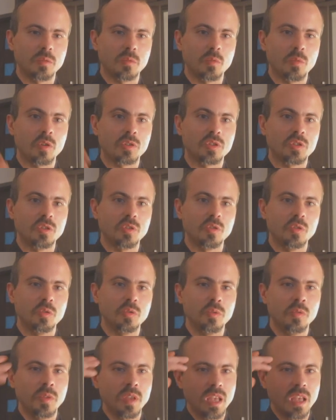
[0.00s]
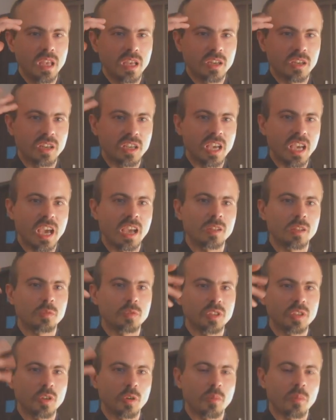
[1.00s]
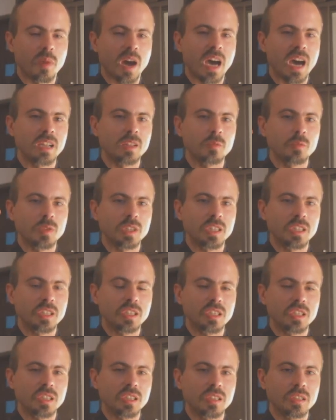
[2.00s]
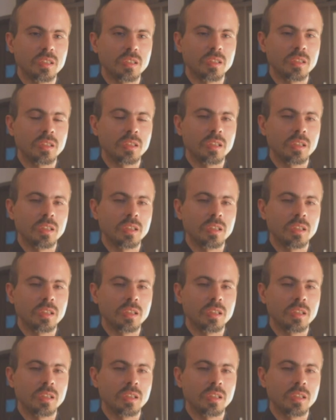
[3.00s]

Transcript: what you create with your mind, with